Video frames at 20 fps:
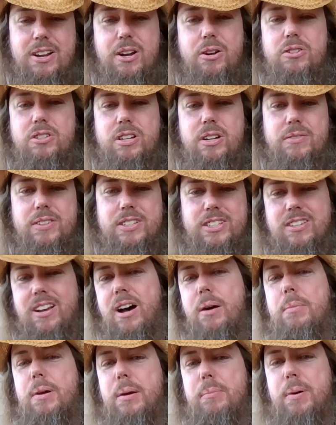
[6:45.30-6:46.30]
the notion of a
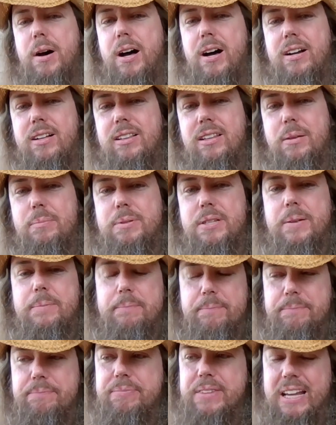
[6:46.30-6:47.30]
zombie apocalypse
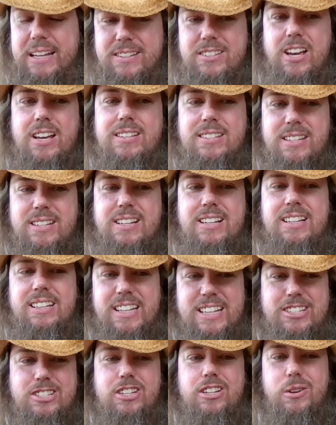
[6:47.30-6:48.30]
doesn't
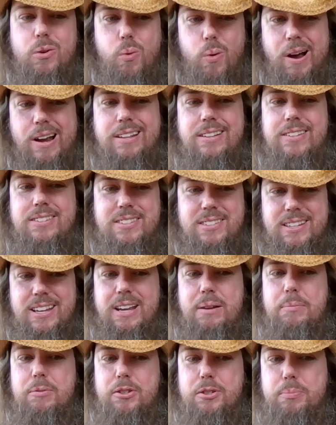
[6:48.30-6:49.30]
elicit quite the
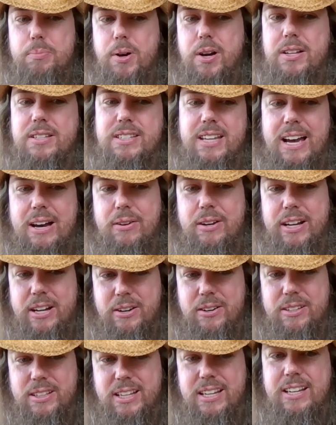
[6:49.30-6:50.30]
same response out
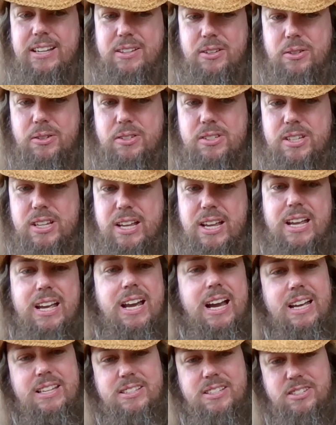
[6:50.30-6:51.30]
here in the hills
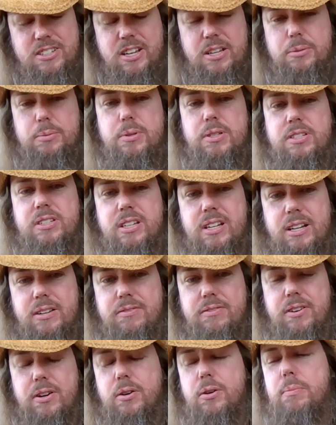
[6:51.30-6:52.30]
as it does with
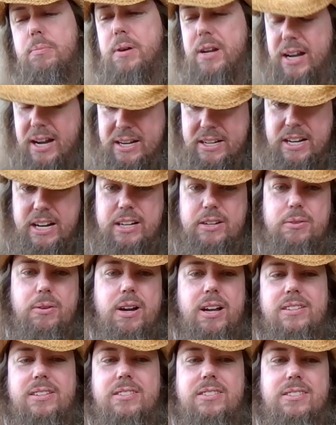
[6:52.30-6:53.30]
city folk, but I
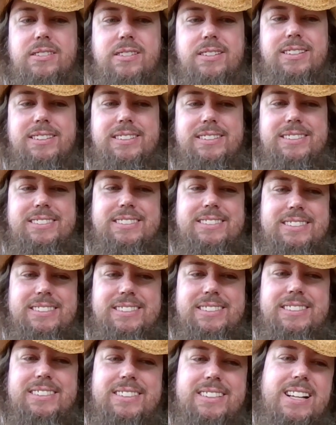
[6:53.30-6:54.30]
digress.
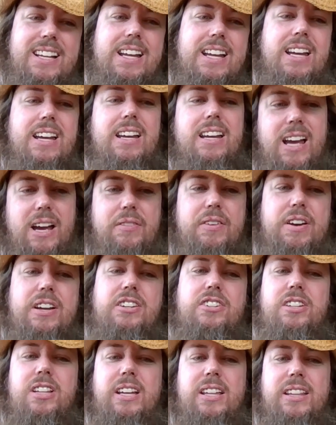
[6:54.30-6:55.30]

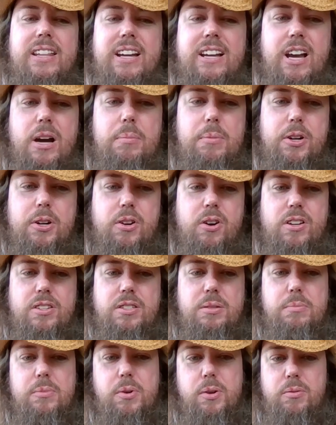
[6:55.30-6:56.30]
Eventually, they come
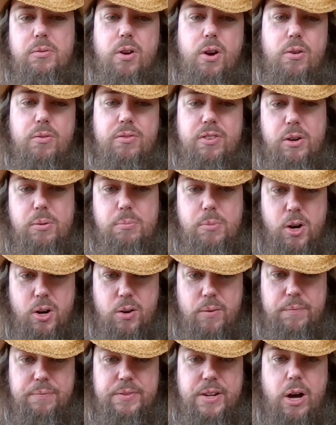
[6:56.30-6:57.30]
across the Monroeville
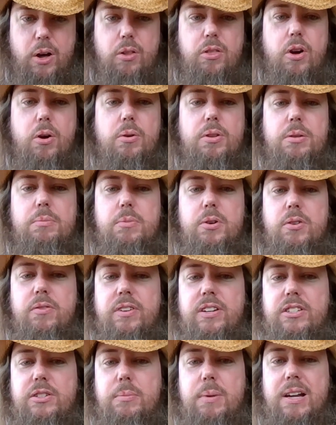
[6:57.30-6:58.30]
Mall, although in the
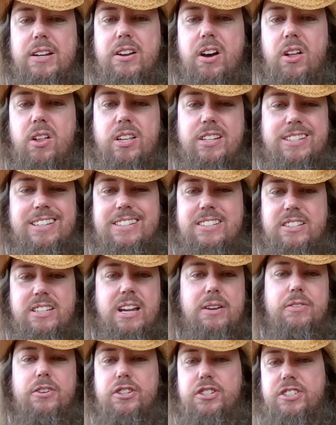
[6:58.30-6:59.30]
movie, to my knowledge, it's
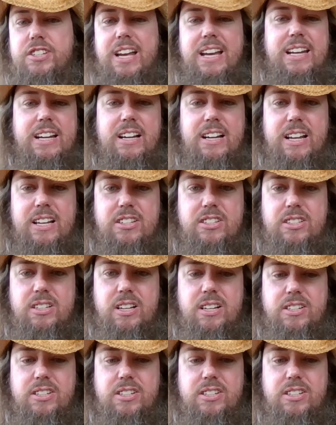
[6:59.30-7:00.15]
never stated as